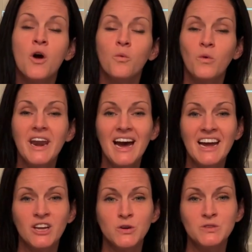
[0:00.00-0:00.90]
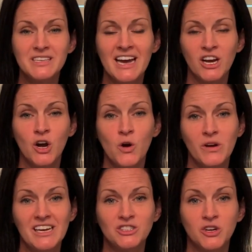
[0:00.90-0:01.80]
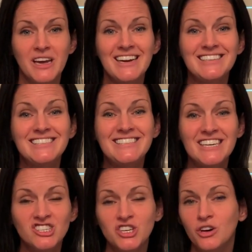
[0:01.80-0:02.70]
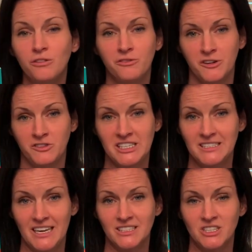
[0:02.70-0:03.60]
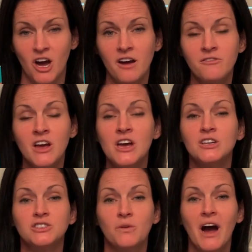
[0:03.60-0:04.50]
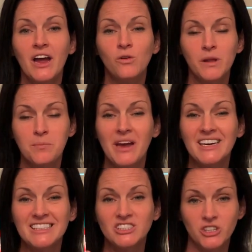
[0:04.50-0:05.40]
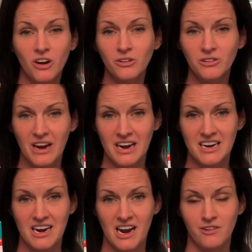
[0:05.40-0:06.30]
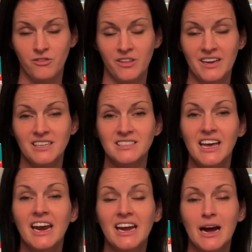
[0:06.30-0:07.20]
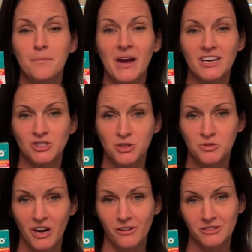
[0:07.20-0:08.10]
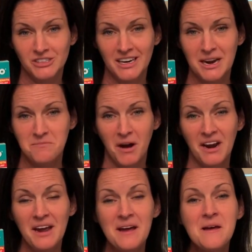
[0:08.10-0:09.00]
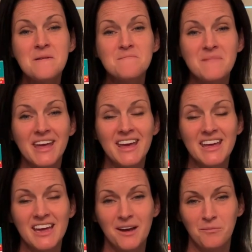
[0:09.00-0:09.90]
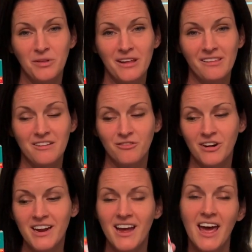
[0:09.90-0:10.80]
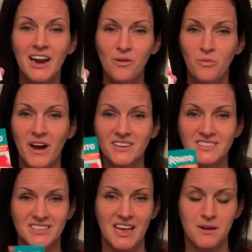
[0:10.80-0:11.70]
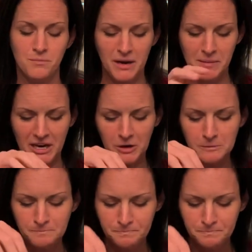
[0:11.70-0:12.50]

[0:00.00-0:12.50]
When I used that code, it took an additional 50 cents off, so I only paid $1.99 for this, and I got back $2 on Ibotta, making it completely free and a 1-cent moneymaker.